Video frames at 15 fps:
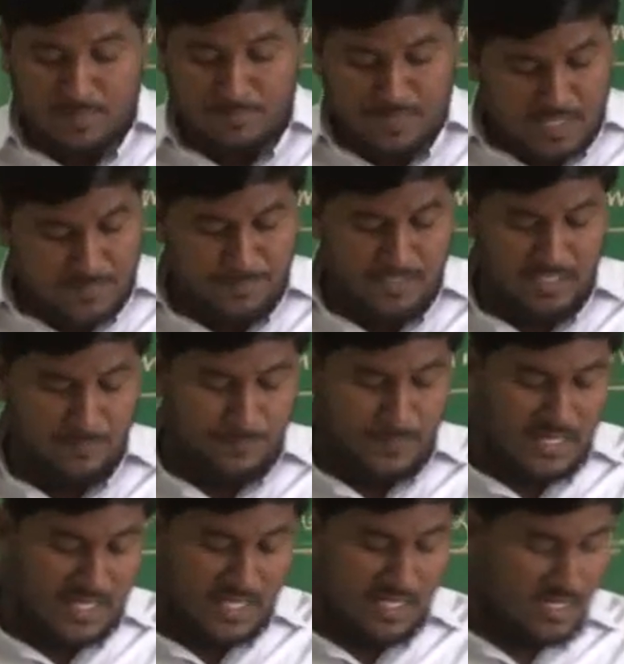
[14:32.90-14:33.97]
People
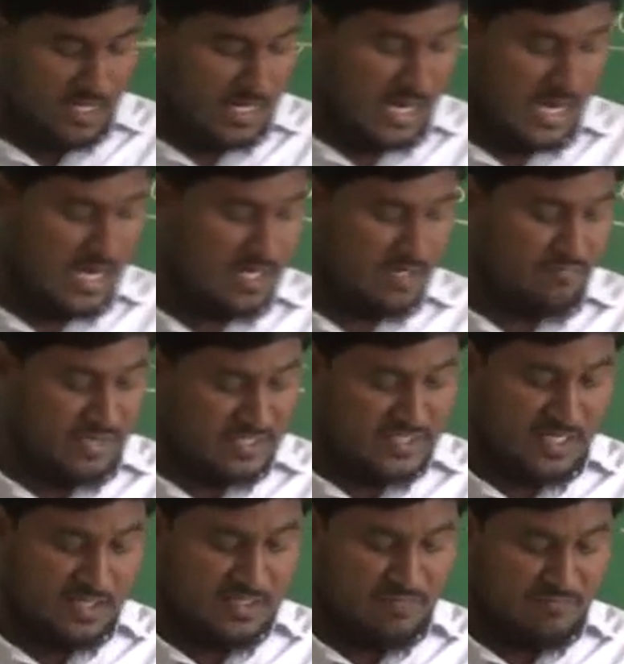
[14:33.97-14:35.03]
play, and
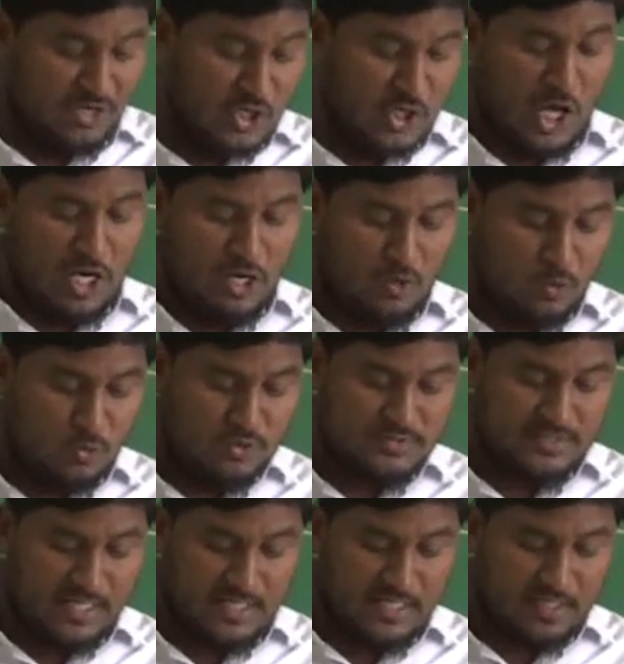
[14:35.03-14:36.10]
whether they win or lose,
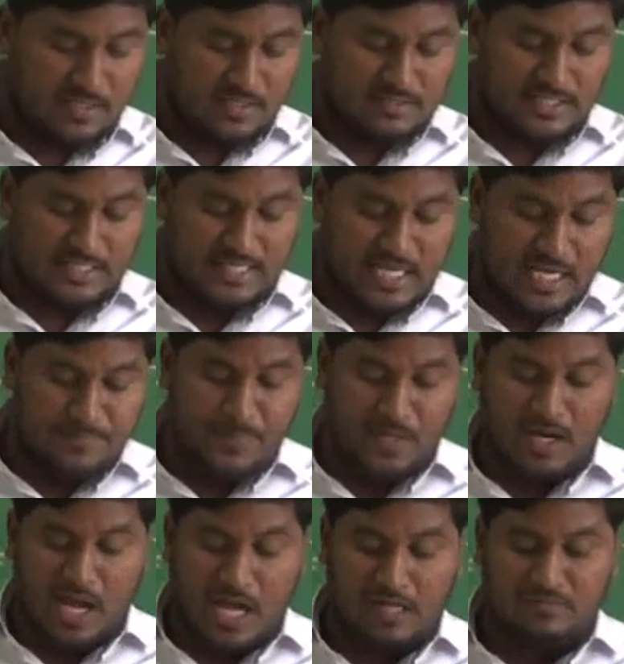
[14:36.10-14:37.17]
the keeper
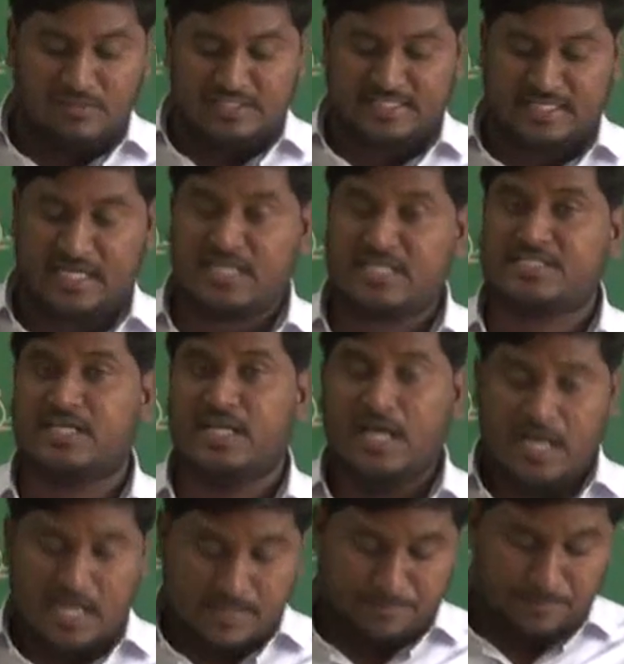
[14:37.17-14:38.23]
always
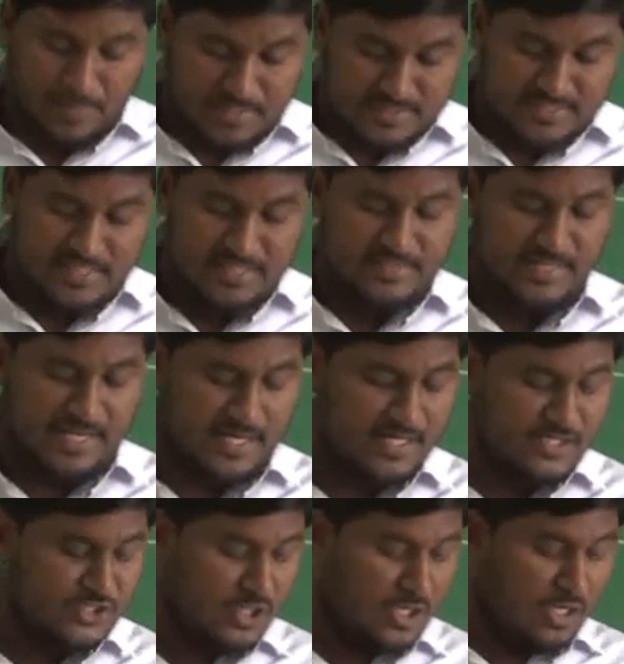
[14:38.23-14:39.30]
gets a
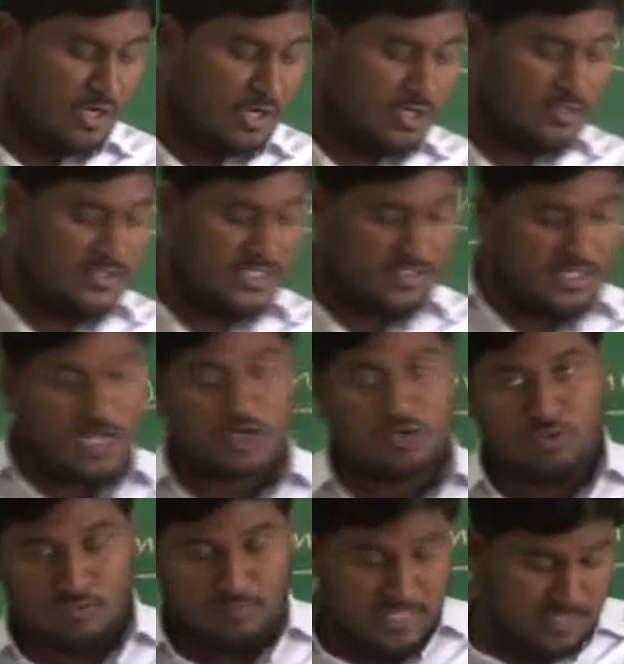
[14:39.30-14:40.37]
percentage on the
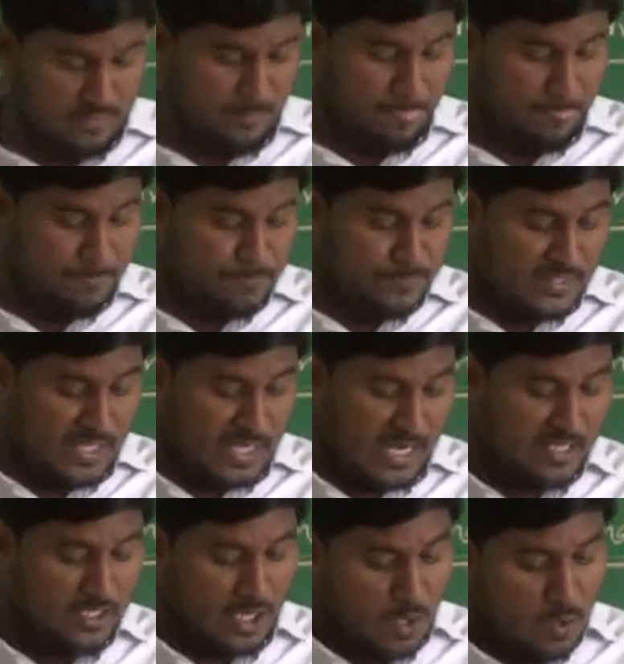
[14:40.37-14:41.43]
turnover,
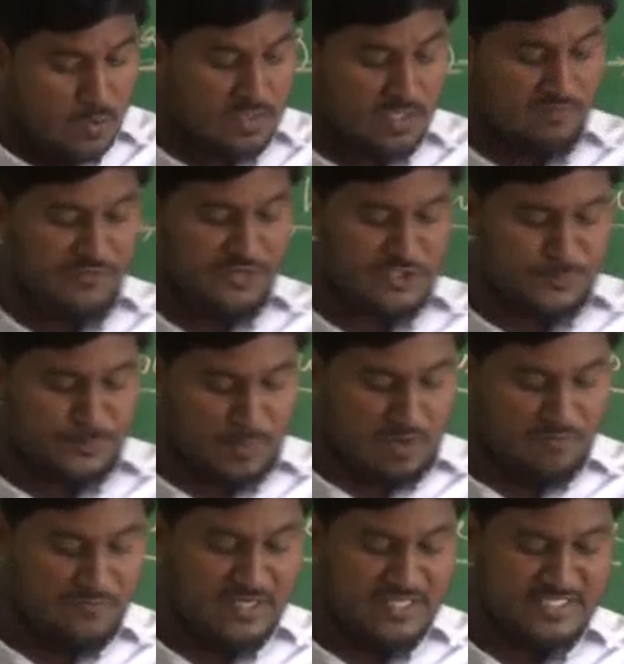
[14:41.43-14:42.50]
and out of his
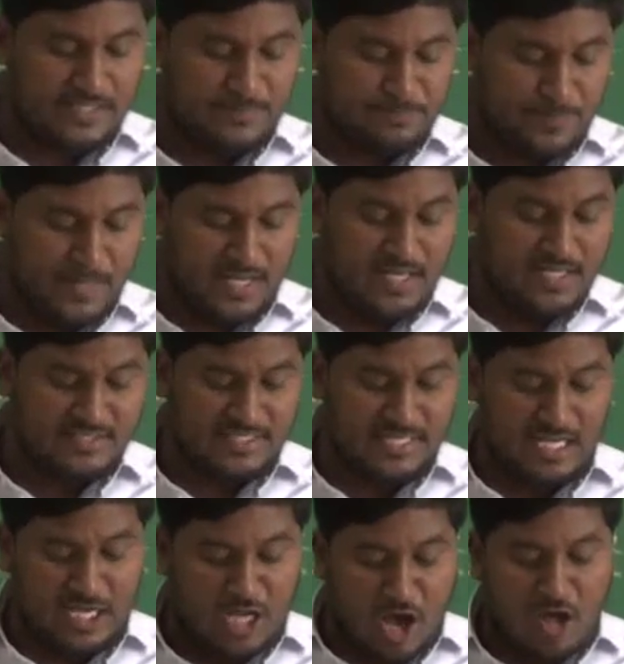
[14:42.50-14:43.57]
profits he pays
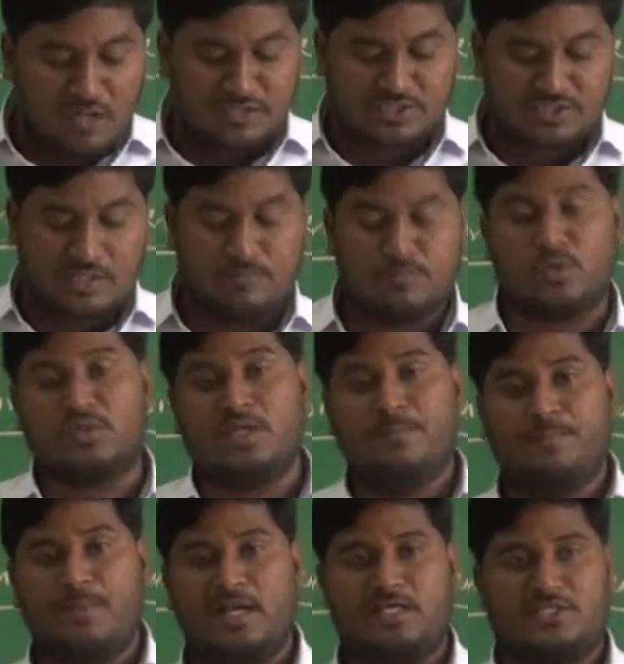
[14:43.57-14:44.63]
a large sum to
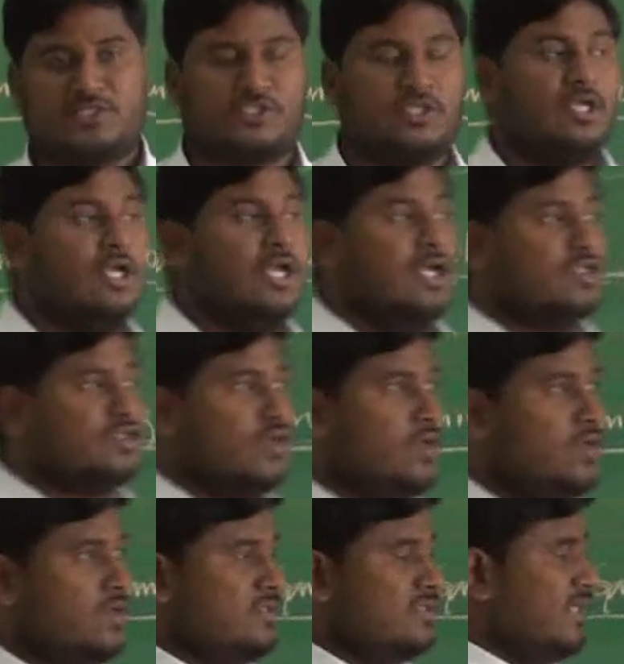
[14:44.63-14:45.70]
the prince.
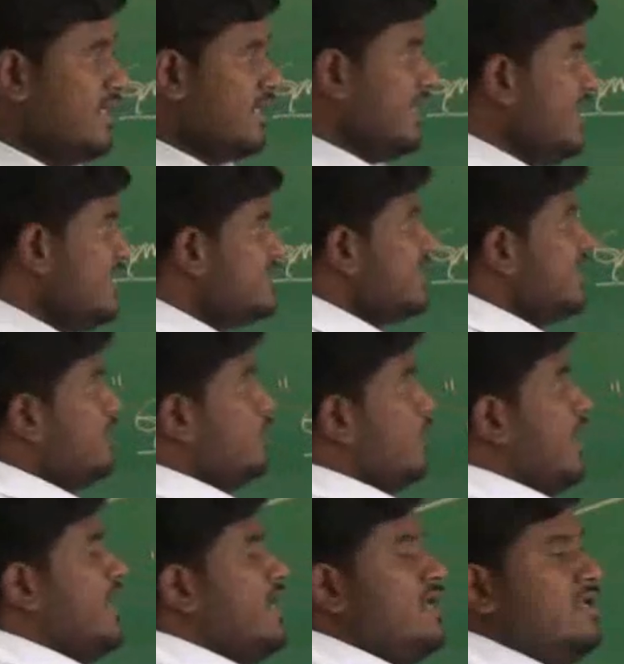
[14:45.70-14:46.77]
So the reason
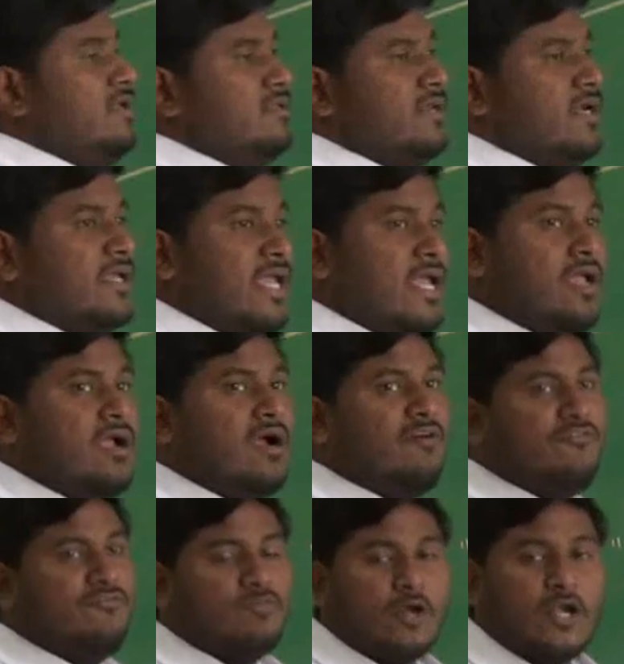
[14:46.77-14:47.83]
why the king
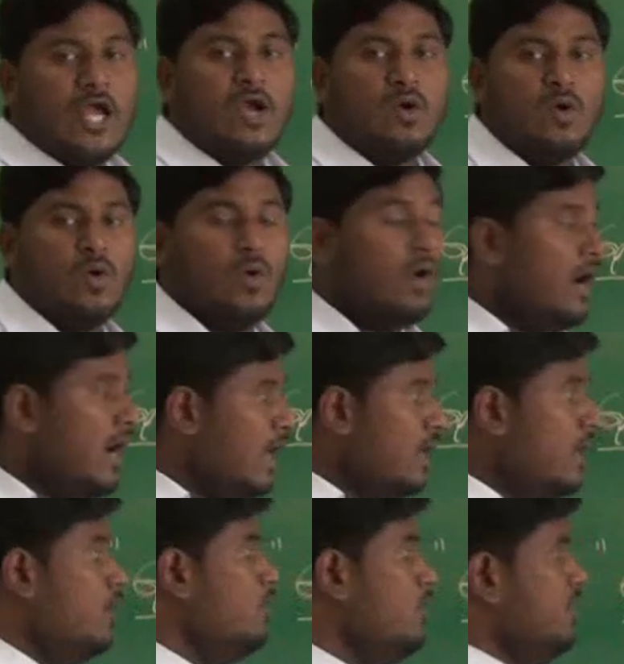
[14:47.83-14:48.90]
of Monaco
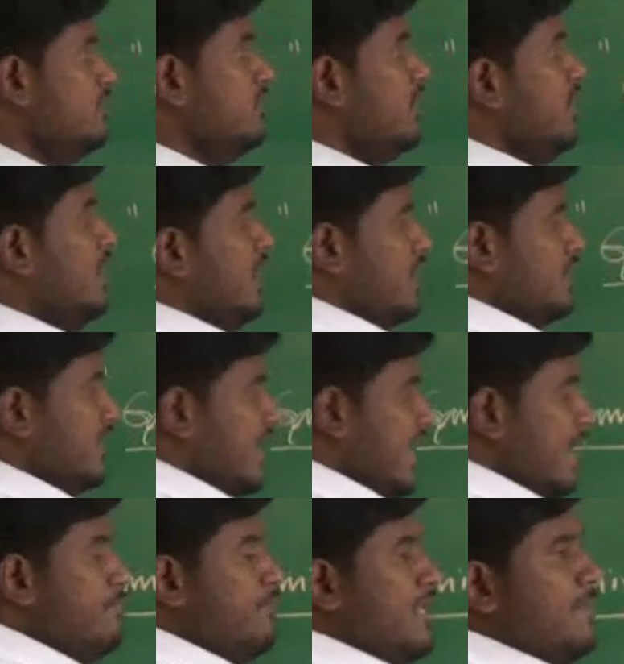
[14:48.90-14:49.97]
allowed the
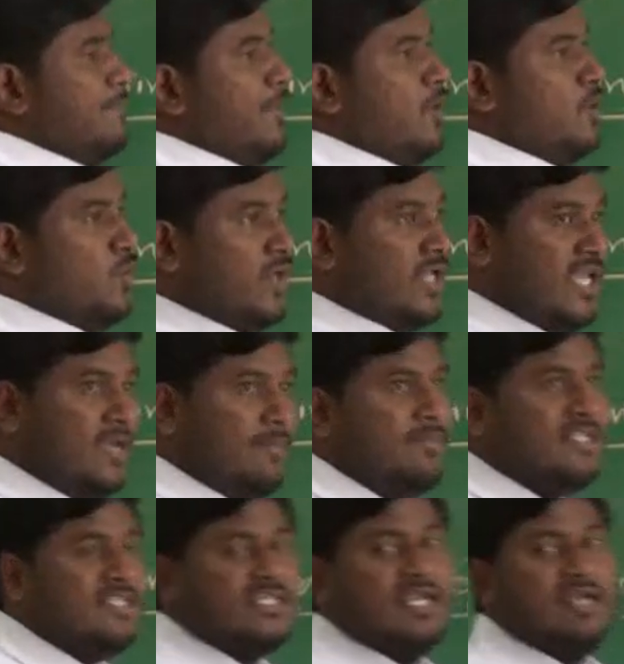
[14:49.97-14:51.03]
gamekeeper to keep
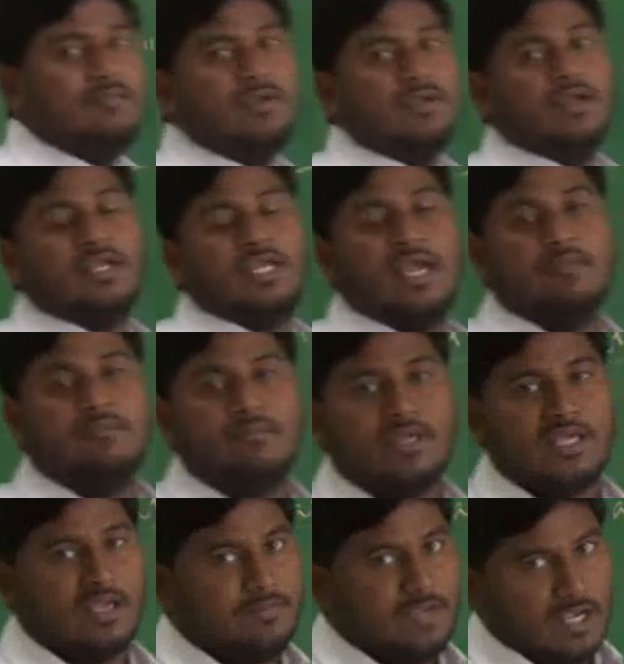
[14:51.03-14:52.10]
this
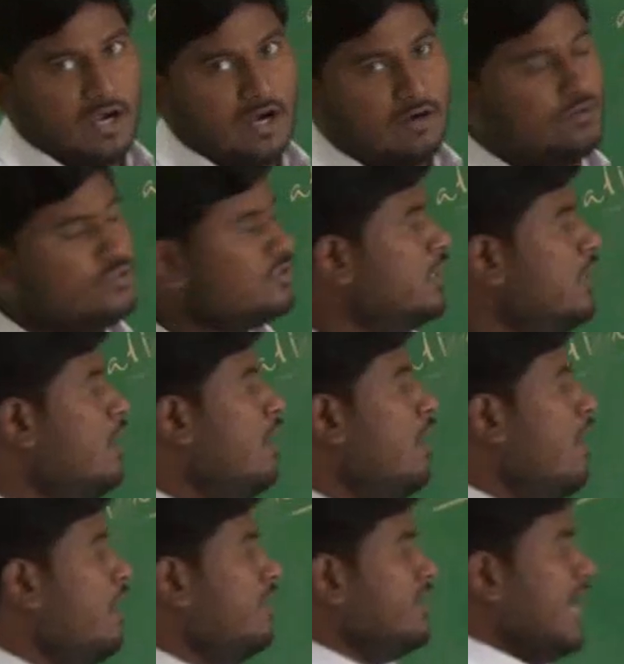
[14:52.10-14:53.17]
gaming house
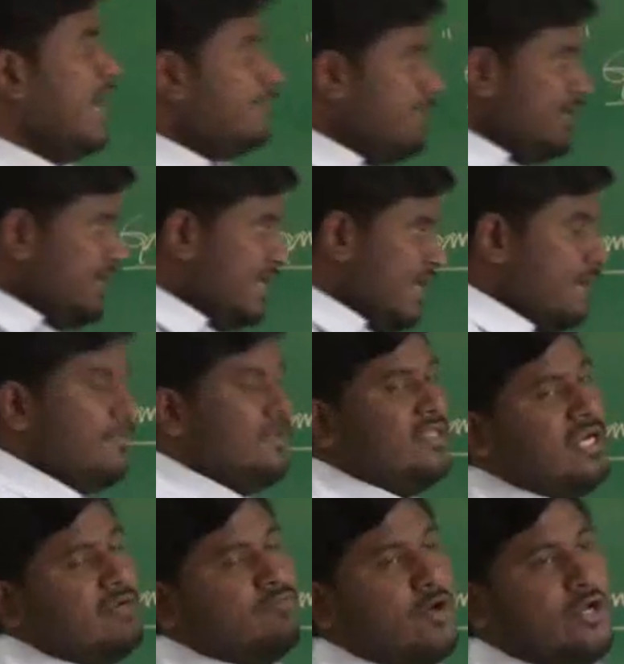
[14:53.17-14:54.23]
or gambling game in
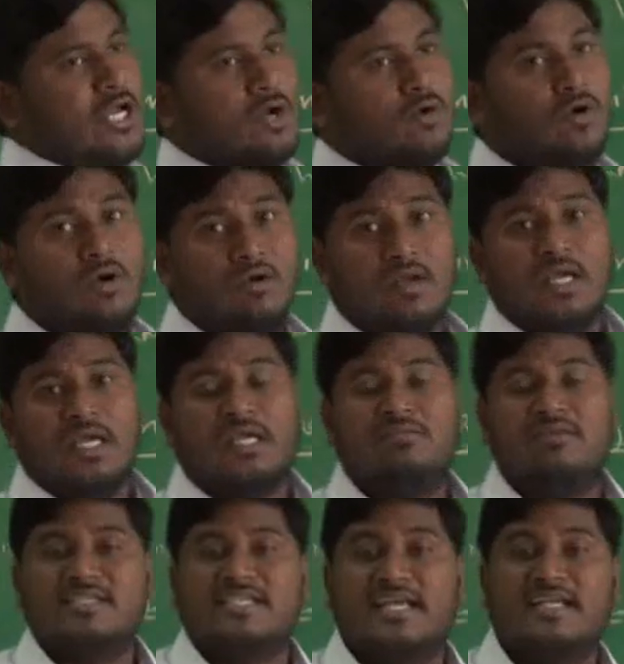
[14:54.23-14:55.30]
that Monaco, he
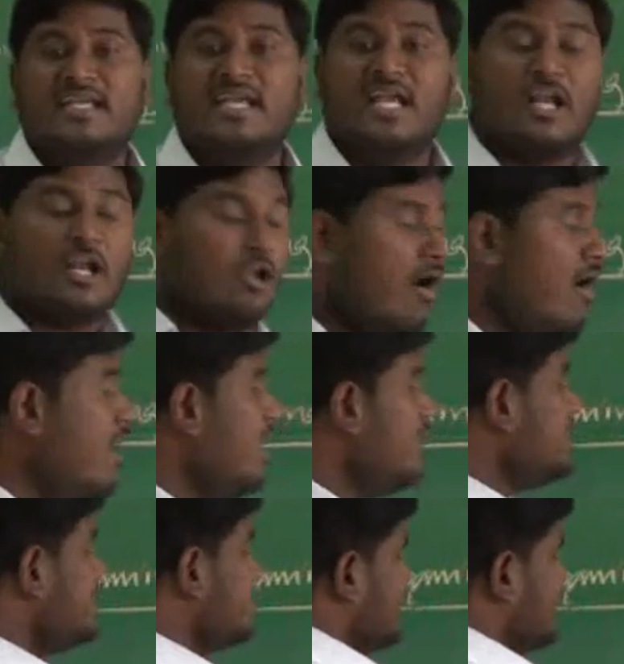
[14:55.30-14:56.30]
was getting large